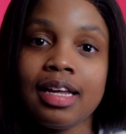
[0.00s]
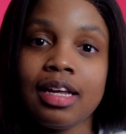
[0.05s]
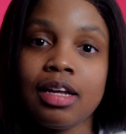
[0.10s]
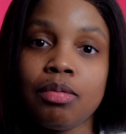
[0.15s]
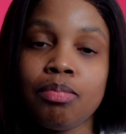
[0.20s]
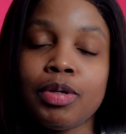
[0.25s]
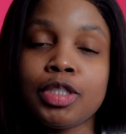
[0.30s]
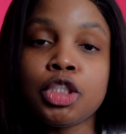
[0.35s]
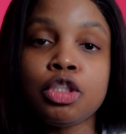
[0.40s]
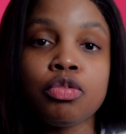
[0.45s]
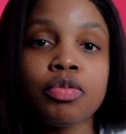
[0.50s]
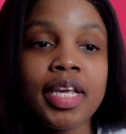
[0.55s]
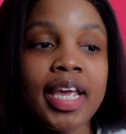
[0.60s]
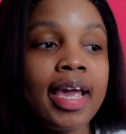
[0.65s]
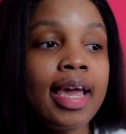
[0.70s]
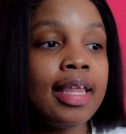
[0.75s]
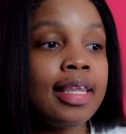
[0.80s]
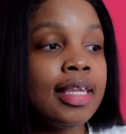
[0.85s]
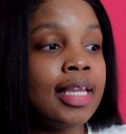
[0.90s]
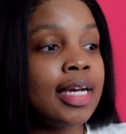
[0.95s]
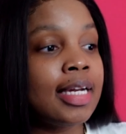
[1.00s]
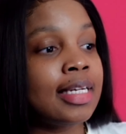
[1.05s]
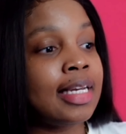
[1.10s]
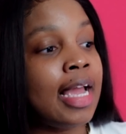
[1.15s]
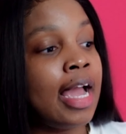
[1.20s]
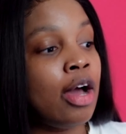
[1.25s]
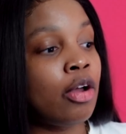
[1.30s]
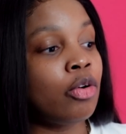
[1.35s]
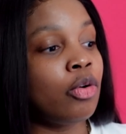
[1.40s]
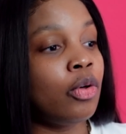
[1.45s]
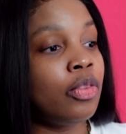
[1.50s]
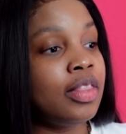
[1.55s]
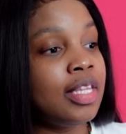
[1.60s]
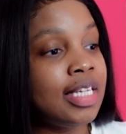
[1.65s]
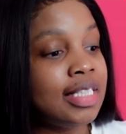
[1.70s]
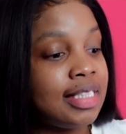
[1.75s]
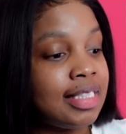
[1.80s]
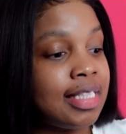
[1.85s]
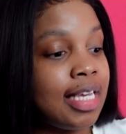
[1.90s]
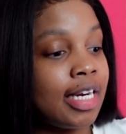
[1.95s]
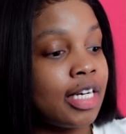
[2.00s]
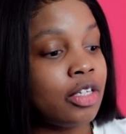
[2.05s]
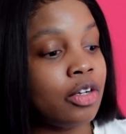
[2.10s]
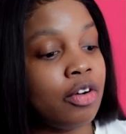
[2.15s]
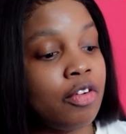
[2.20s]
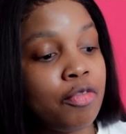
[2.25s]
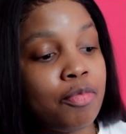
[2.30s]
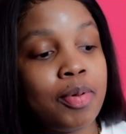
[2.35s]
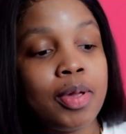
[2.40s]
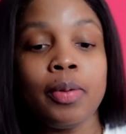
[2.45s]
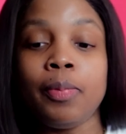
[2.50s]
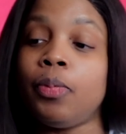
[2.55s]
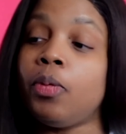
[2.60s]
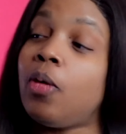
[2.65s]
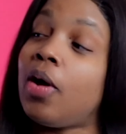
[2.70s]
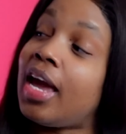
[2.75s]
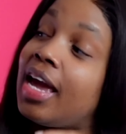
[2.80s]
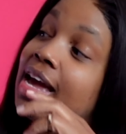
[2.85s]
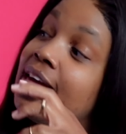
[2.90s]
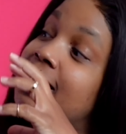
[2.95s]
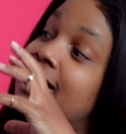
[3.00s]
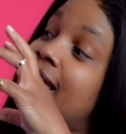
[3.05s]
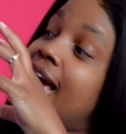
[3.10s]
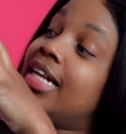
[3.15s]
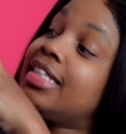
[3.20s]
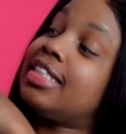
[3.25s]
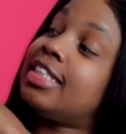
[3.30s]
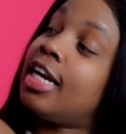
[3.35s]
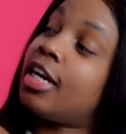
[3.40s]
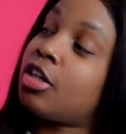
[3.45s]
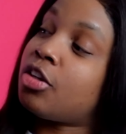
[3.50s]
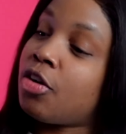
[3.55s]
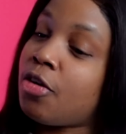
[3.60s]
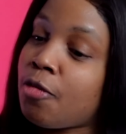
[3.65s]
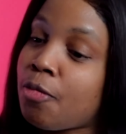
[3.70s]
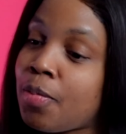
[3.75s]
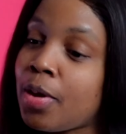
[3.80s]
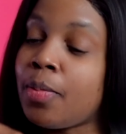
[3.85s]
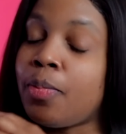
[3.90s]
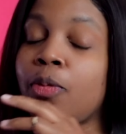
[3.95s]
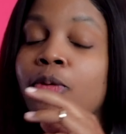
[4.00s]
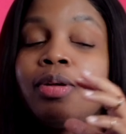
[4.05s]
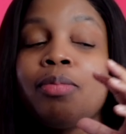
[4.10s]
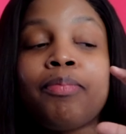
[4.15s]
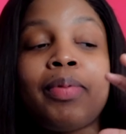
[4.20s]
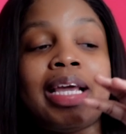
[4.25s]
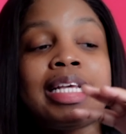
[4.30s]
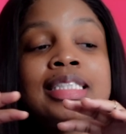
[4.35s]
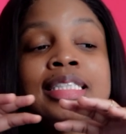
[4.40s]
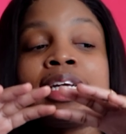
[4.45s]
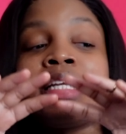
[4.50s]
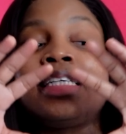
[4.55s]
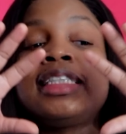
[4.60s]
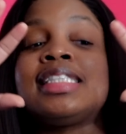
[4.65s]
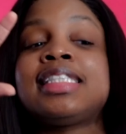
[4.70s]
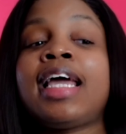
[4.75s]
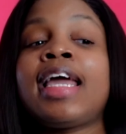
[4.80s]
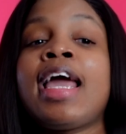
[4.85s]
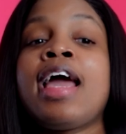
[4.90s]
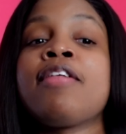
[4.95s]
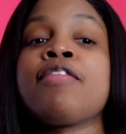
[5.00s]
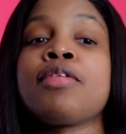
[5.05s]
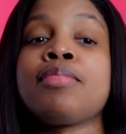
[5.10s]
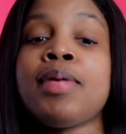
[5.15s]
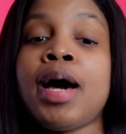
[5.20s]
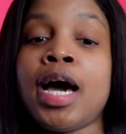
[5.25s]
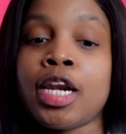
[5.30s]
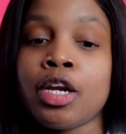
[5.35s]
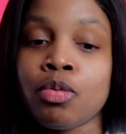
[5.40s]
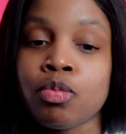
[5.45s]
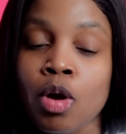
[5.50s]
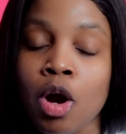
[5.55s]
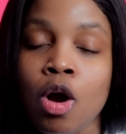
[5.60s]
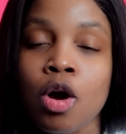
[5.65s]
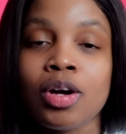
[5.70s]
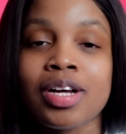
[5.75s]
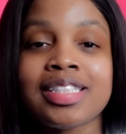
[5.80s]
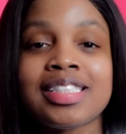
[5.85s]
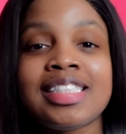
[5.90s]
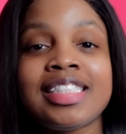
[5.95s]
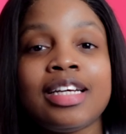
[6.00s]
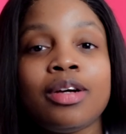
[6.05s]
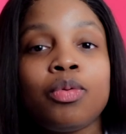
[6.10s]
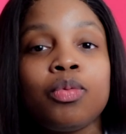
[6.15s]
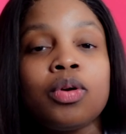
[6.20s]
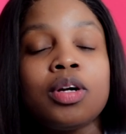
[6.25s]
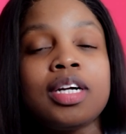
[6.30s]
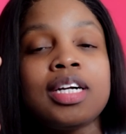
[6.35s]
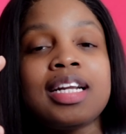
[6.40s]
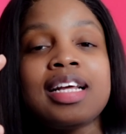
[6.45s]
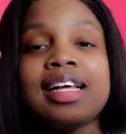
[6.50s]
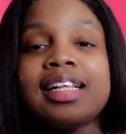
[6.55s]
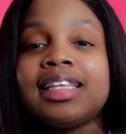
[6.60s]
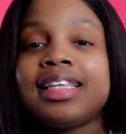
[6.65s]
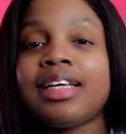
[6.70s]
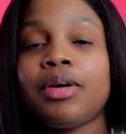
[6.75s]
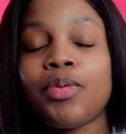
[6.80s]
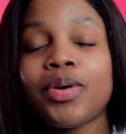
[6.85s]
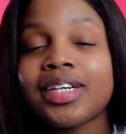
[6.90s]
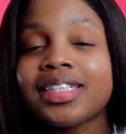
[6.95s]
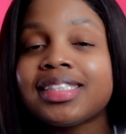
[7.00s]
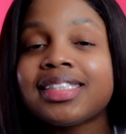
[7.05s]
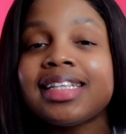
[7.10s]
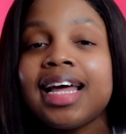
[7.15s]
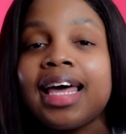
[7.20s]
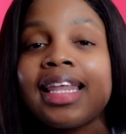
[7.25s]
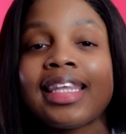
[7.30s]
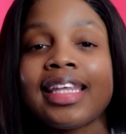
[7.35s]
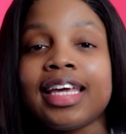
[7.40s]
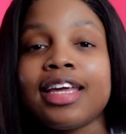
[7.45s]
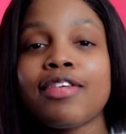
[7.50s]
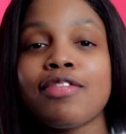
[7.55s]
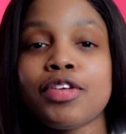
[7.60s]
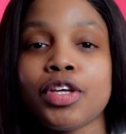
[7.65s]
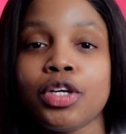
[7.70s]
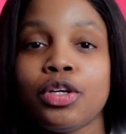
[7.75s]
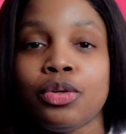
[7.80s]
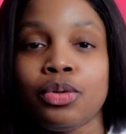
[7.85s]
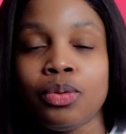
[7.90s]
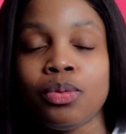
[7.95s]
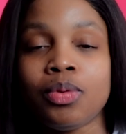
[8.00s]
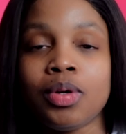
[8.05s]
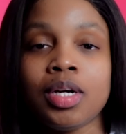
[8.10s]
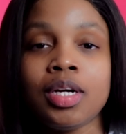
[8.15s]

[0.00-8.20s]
But you can't look down on this sector of people and that sector of people and basically say everybody wrong, because then where does that leave you?